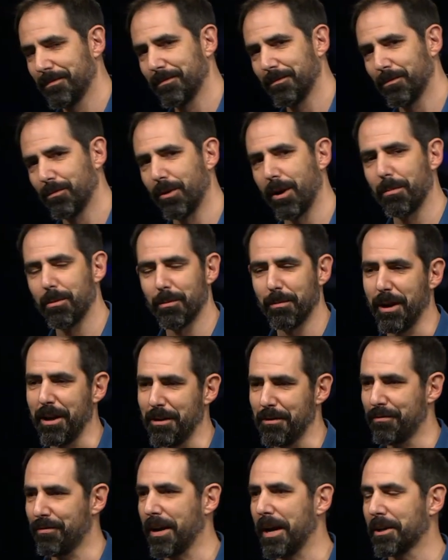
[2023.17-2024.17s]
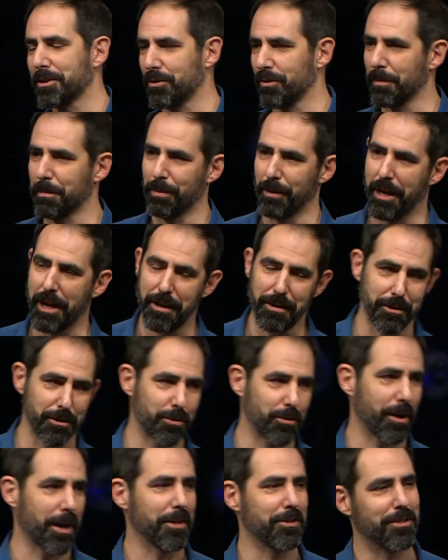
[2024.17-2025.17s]
rubber manufacturing plant in the
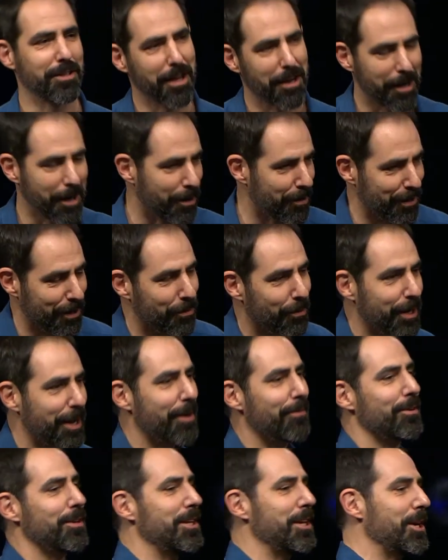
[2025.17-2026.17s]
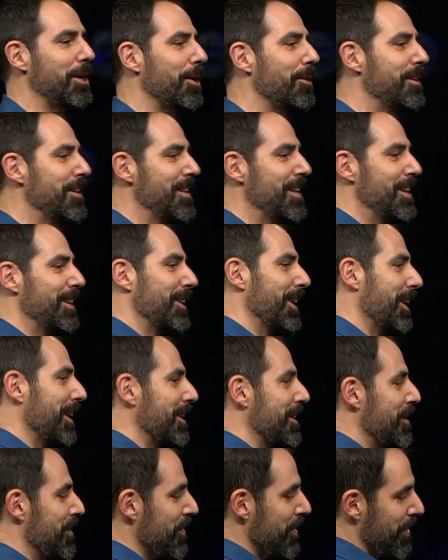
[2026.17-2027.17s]
tri state area, whatever, you know, like,
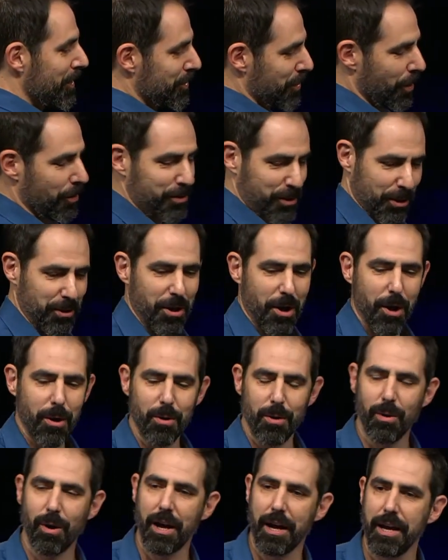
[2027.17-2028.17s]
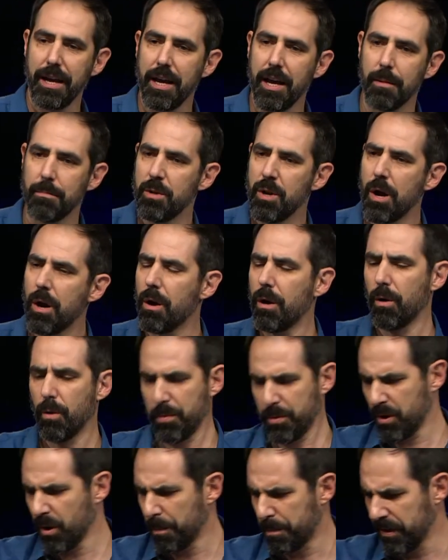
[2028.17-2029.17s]
don't you know who I am? No,
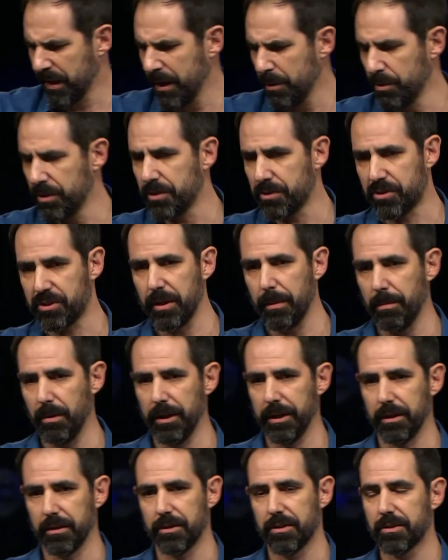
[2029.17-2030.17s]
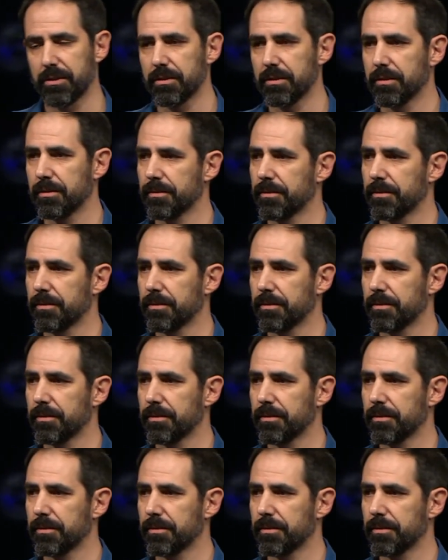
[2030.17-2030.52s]
go play with your siblings,